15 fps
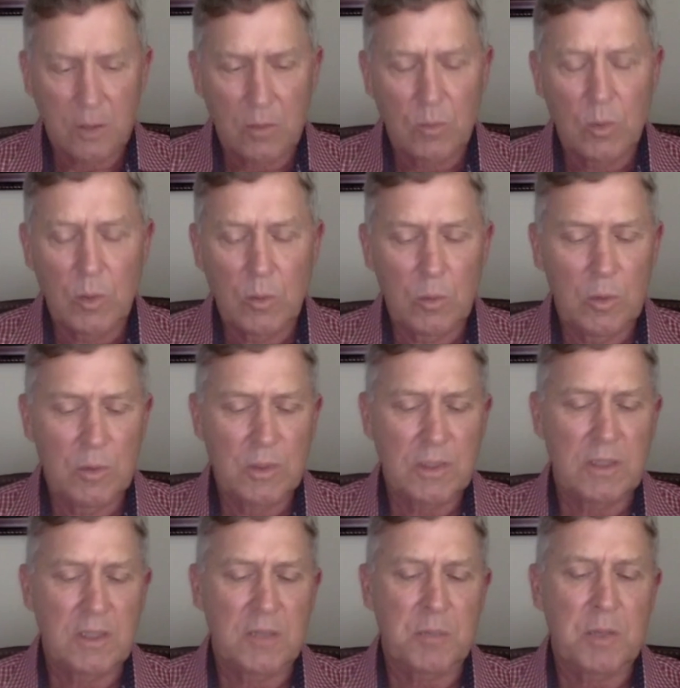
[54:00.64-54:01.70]
we'll, we'll see
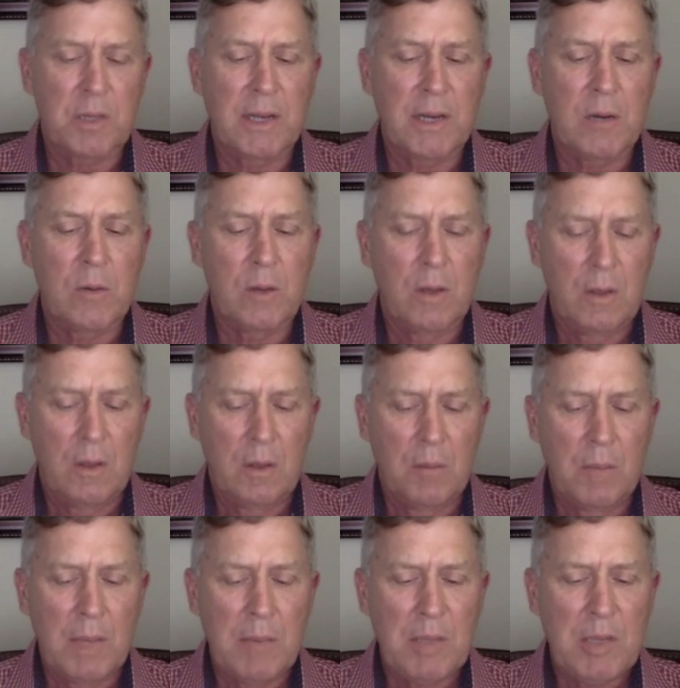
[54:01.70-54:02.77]
this play out.
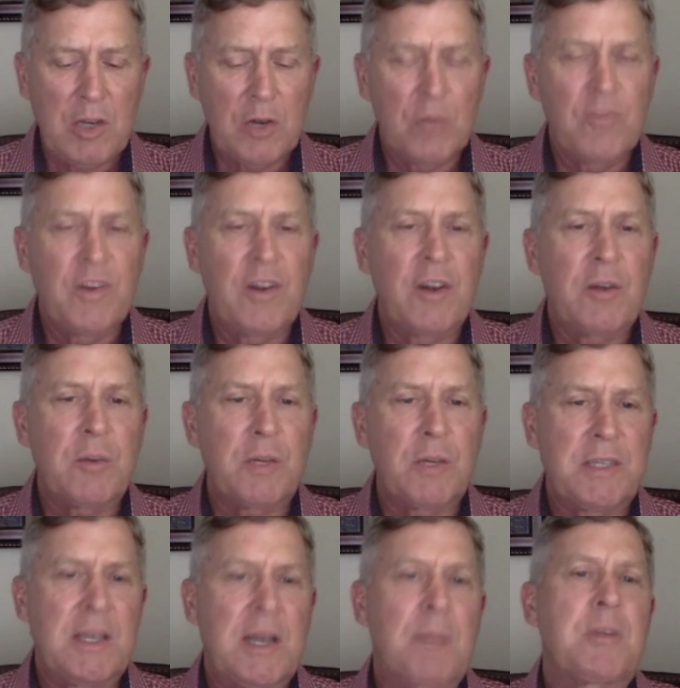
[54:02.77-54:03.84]
Maybe you're very
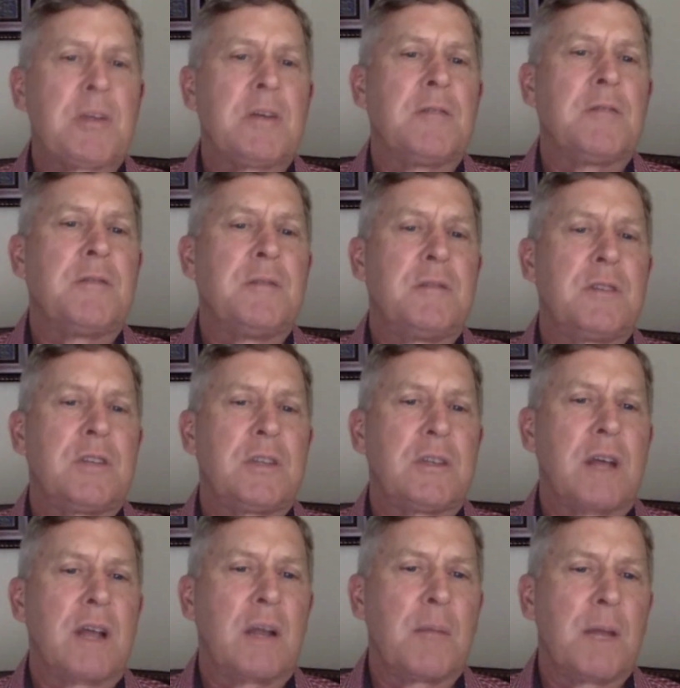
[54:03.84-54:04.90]
receptive to
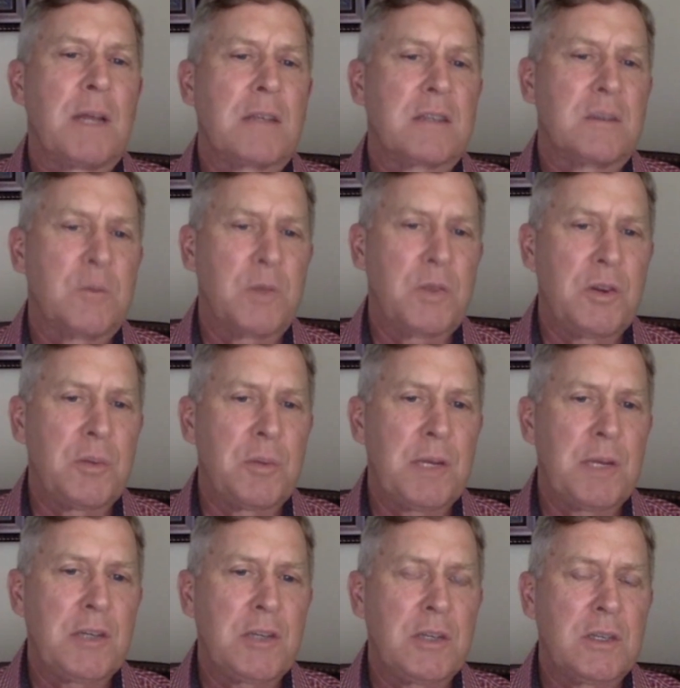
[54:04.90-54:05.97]
telemedicine with your
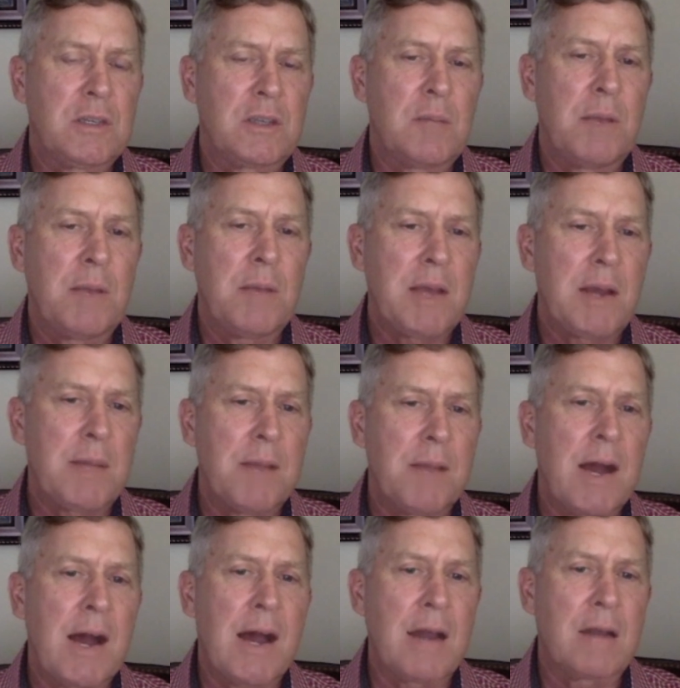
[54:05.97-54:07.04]
patients, and maybe I'm
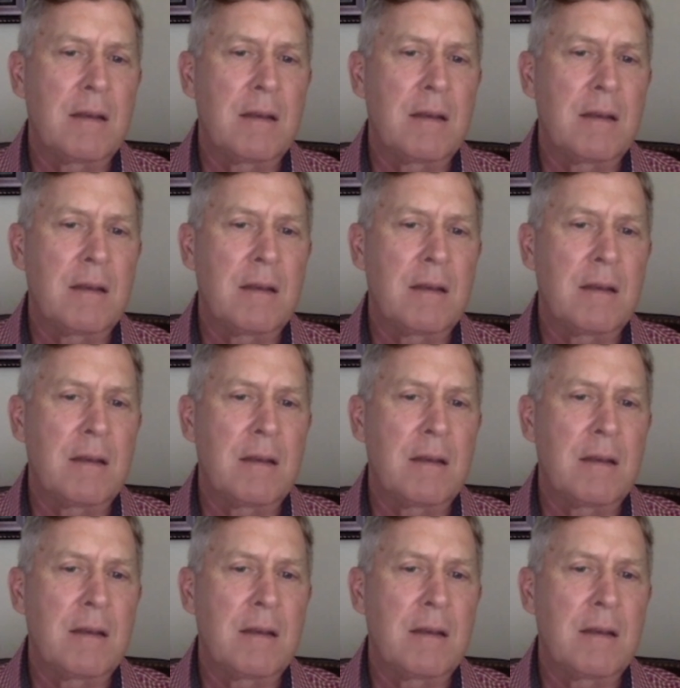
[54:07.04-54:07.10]
not.